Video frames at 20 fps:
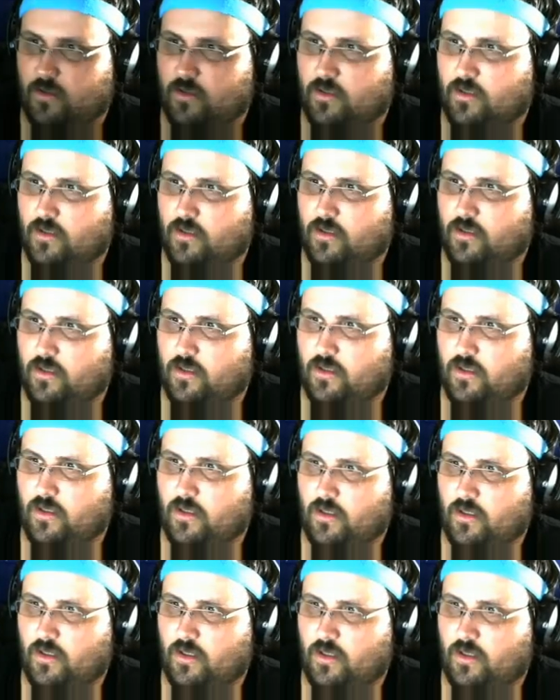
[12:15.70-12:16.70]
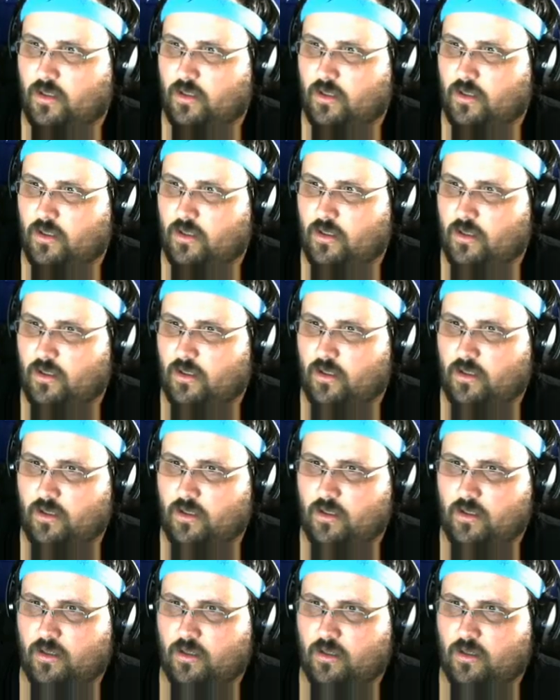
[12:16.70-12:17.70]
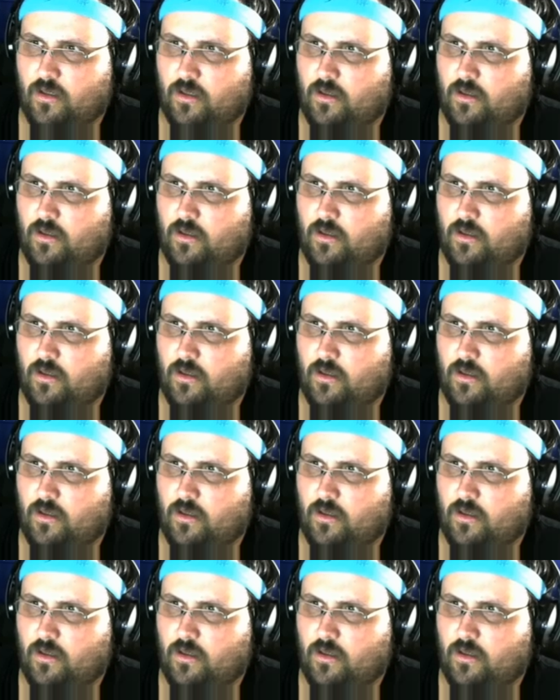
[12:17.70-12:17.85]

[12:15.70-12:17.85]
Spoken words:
[no speech]